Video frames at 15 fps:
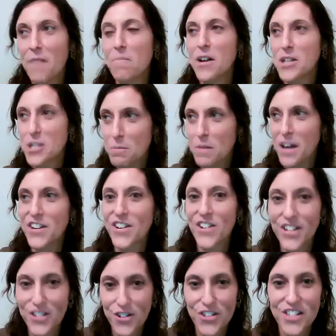a much better
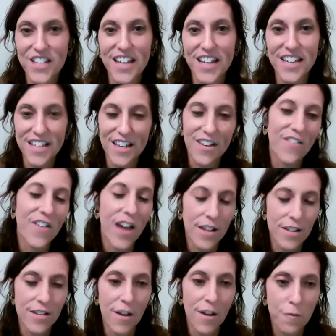understanding, and I've had
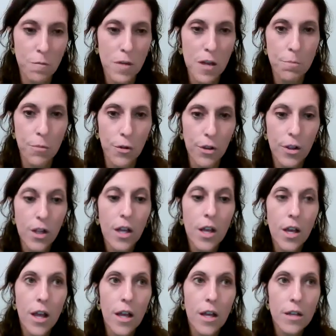enough people
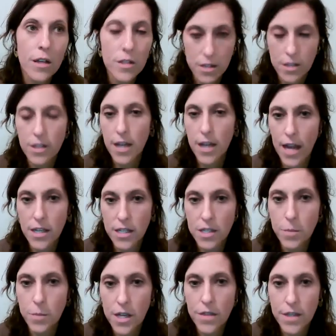kind of
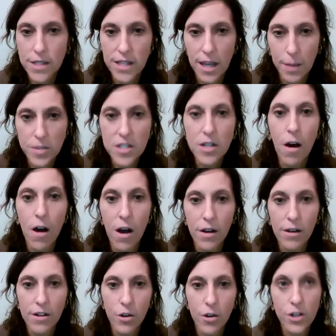speak the same
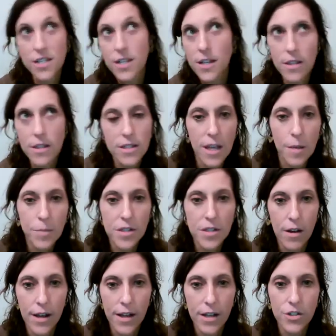song, or sing the same
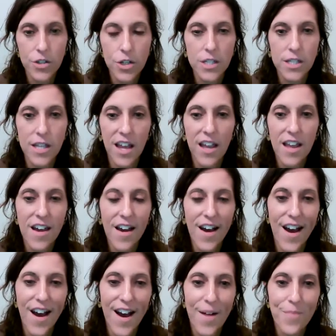song, I guess you could say.
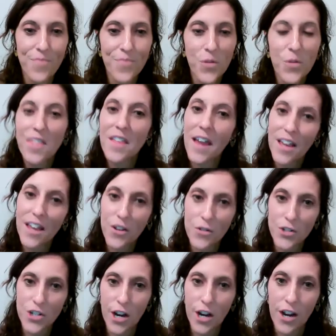Well, thank you,
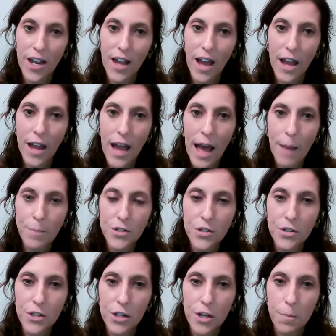Geri. I
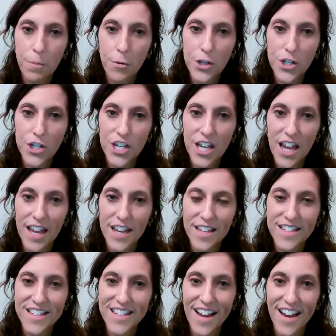absolutely
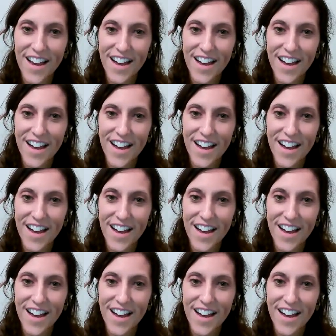appreciate